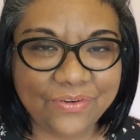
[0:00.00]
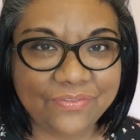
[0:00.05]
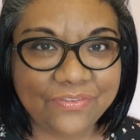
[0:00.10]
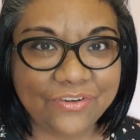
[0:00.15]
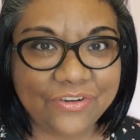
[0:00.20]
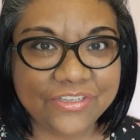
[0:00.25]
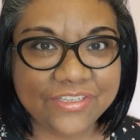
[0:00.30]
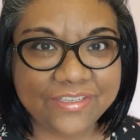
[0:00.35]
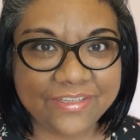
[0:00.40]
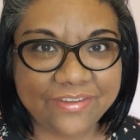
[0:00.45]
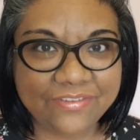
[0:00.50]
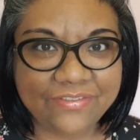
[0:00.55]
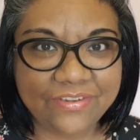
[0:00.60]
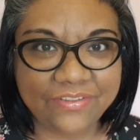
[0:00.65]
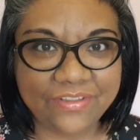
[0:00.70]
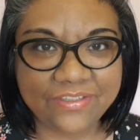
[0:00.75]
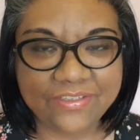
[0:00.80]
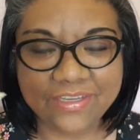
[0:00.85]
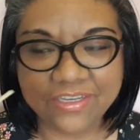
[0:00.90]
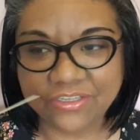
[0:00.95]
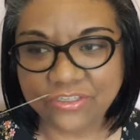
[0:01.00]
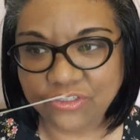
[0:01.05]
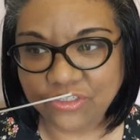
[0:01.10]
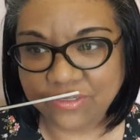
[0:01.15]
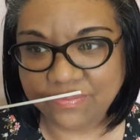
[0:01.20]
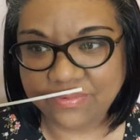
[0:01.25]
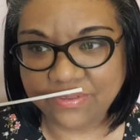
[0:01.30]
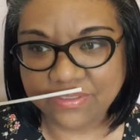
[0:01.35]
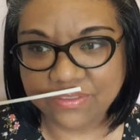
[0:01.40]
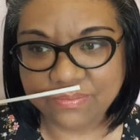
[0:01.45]
on first sniff on the test
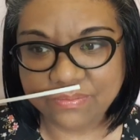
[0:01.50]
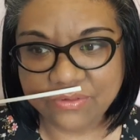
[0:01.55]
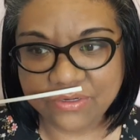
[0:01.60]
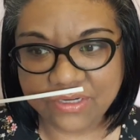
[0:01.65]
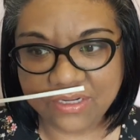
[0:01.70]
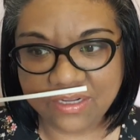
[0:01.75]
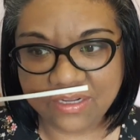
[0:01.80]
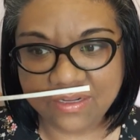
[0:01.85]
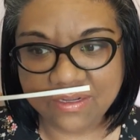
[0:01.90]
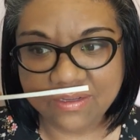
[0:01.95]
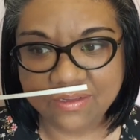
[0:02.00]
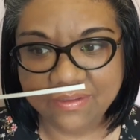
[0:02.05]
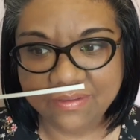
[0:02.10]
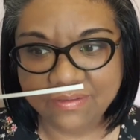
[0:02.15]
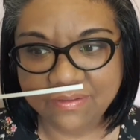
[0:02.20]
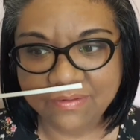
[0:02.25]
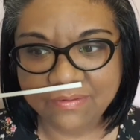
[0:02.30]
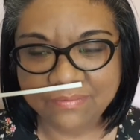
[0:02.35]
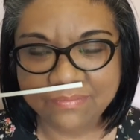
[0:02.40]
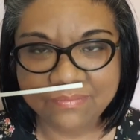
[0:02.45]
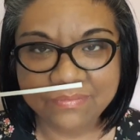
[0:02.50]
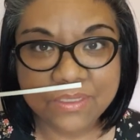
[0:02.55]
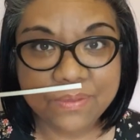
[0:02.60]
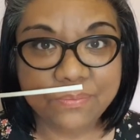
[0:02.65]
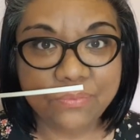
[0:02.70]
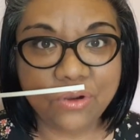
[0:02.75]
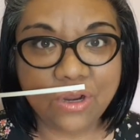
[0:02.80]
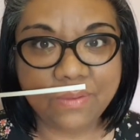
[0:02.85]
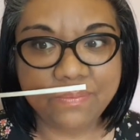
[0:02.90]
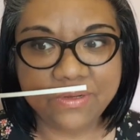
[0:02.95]
strip is pretty
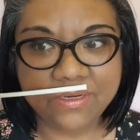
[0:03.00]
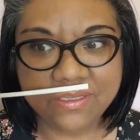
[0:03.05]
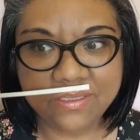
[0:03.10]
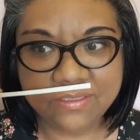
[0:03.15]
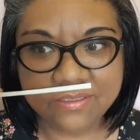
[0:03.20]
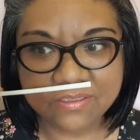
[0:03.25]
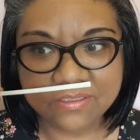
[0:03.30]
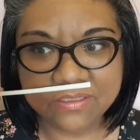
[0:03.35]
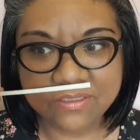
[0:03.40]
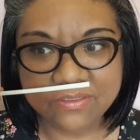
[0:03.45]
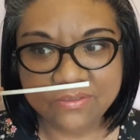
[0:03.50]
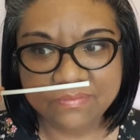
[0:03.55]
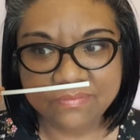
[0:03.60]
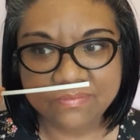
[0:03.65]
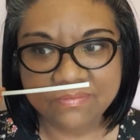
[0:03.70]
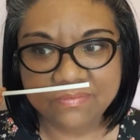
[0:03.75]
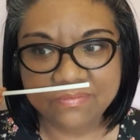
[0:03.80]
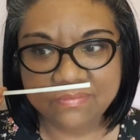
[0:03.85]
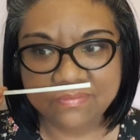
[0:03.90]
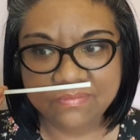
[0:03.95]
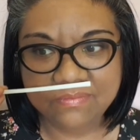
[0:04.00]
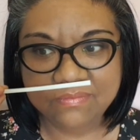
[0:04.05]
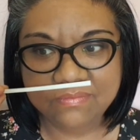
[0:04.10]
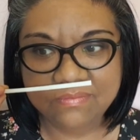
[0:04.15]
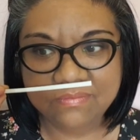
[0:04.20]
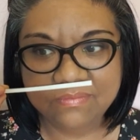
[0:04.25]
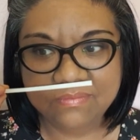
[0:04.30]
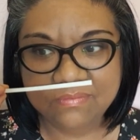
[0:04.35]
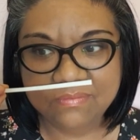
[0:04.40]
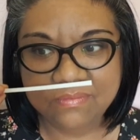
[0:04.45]
prominent,
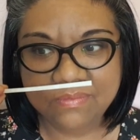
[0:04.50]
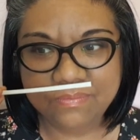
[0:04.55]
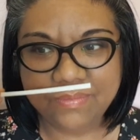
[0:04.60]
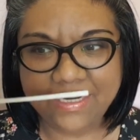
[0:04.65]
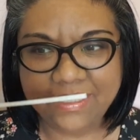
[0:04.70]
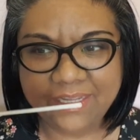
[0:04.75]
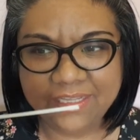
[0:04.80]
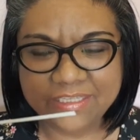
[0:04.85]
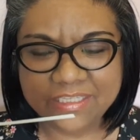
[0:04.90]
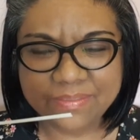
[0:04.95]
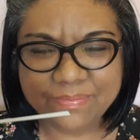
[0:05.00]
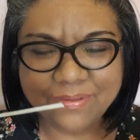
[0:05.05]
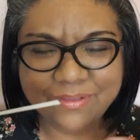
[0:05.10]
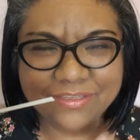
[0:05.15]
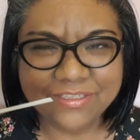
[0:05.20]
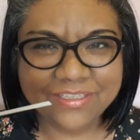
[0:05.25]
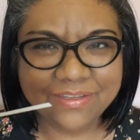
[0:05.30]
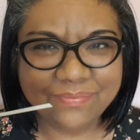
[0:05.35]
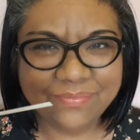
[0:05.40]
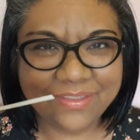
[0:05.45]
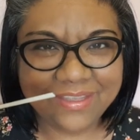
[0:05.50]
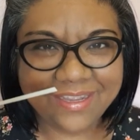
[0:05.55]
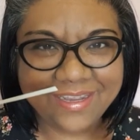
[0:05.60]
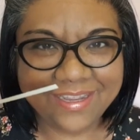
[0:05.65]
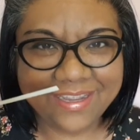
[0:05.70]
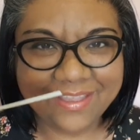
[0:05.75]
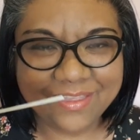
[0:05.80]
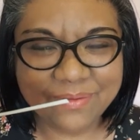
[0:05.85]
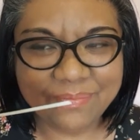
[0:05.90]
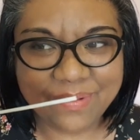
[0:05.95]
but I can smell
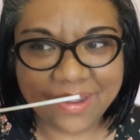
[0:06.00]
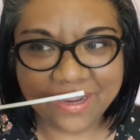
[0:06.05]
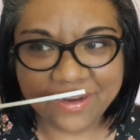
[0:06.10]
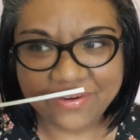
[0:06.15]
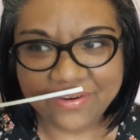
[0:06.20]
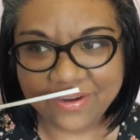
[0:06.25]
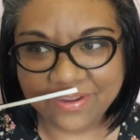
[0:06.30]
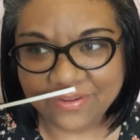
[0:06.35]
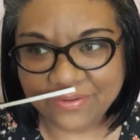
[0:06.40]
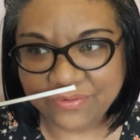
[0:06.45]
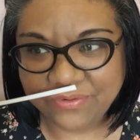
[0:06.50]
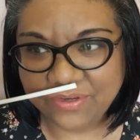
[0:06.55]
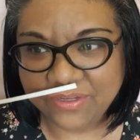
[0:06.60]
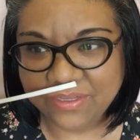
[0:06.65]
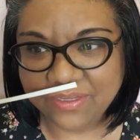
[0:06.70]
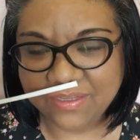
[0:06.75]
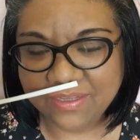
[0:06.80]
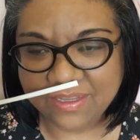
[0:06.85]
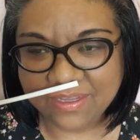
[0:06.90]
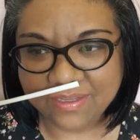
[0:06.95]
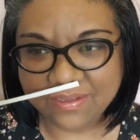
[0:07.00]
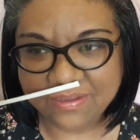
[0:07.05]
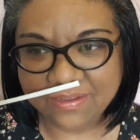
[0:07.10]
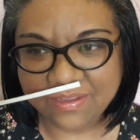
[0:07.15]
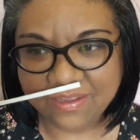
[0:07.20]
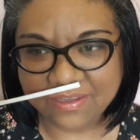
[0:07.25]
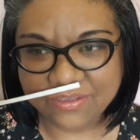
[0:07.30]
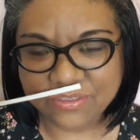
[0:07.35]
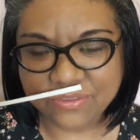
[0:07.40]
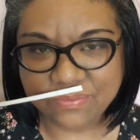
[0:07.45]
something in the background
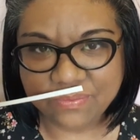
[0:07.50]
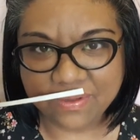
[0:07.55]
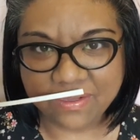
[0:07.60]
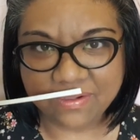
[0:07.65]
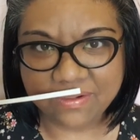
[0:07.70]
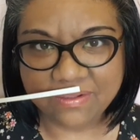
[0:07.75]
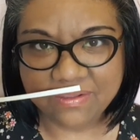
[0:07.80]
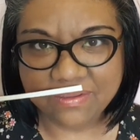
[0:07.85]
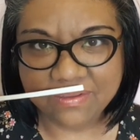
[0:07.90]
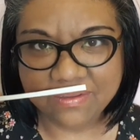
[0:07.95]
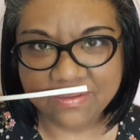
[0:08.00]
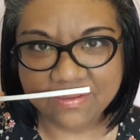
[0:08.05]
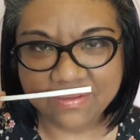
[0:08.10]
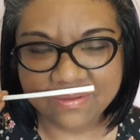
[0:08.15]
as well